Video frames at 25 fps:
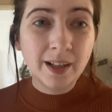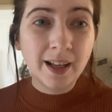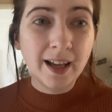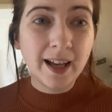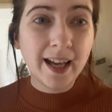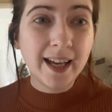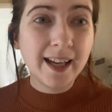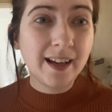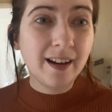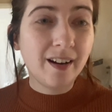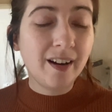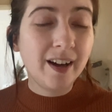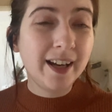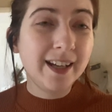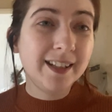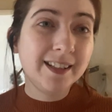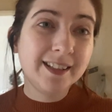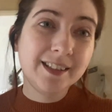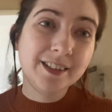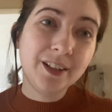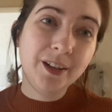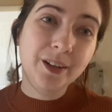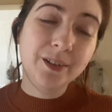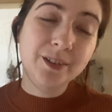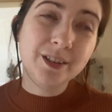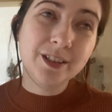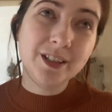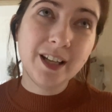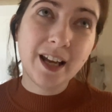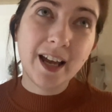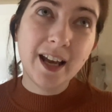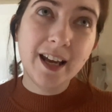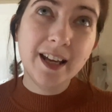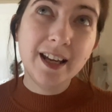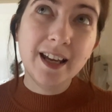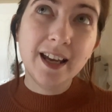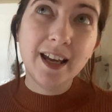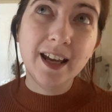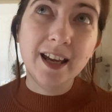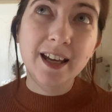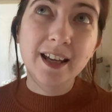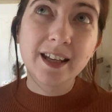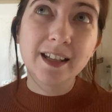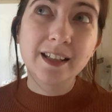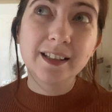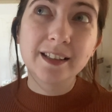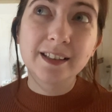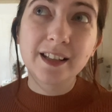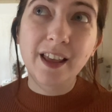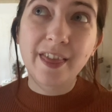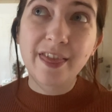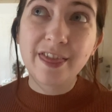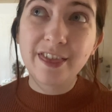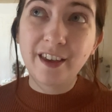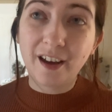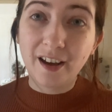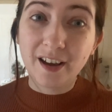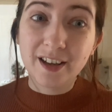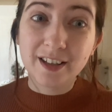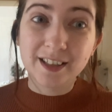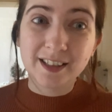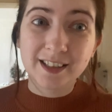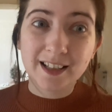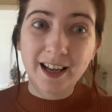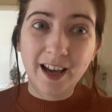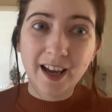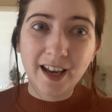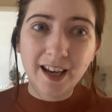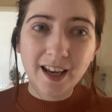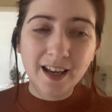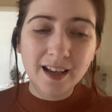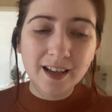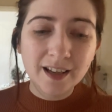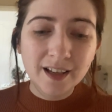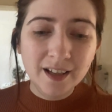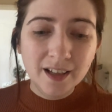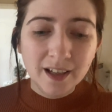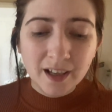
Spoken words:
Hey guys, so today is Thursday.